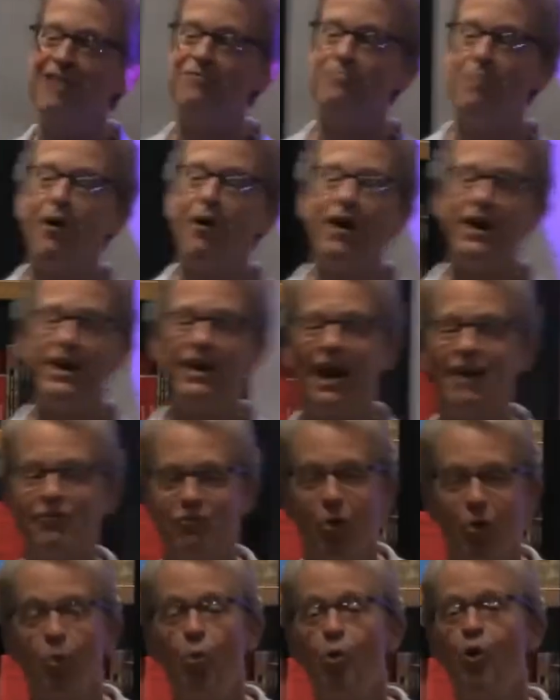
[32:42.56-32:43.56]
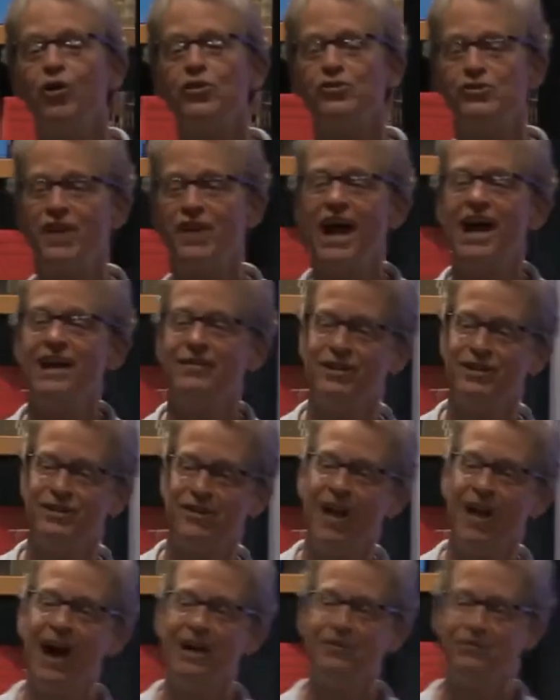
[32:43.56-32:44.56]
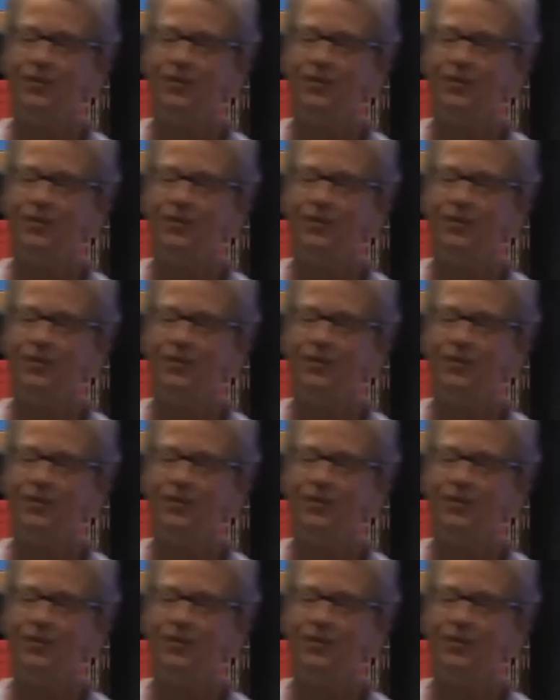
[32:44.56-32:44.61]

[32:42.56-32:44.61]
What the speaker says: Berry could have the worst day of his life and